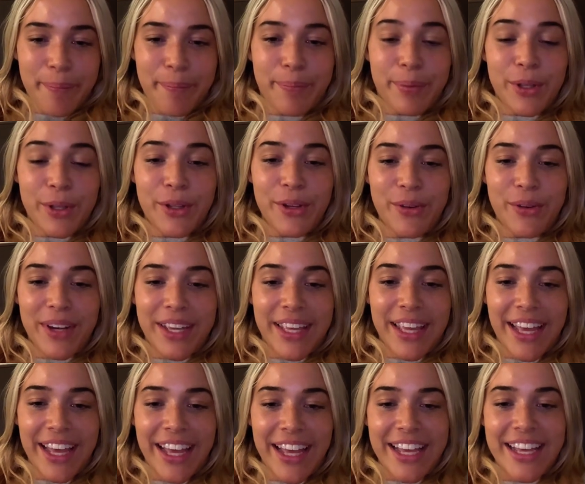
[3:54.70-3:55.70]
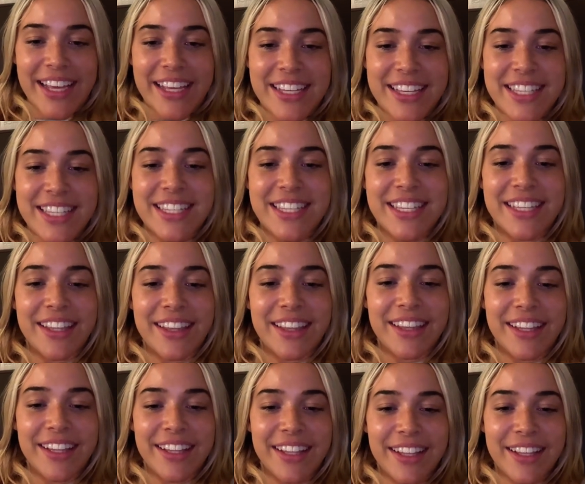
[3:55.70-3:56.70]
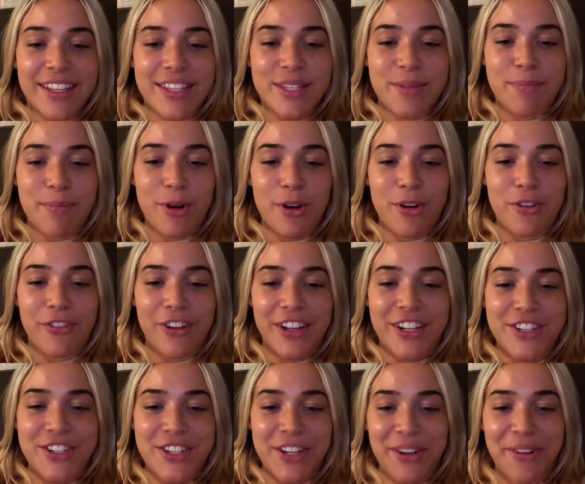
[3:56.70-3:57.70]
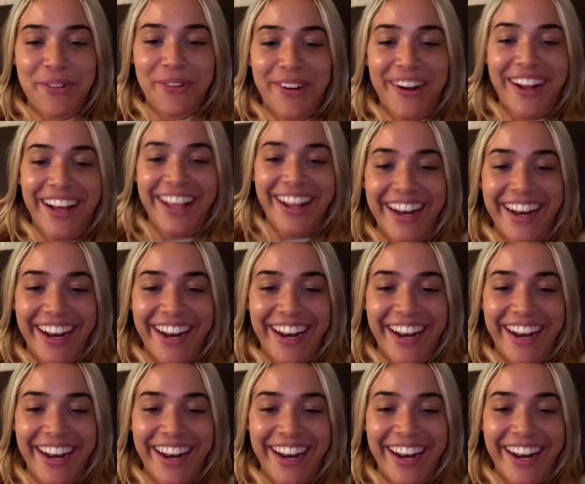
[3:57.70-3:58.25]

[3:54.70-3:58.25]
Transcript: blew a kiss, Smurfin and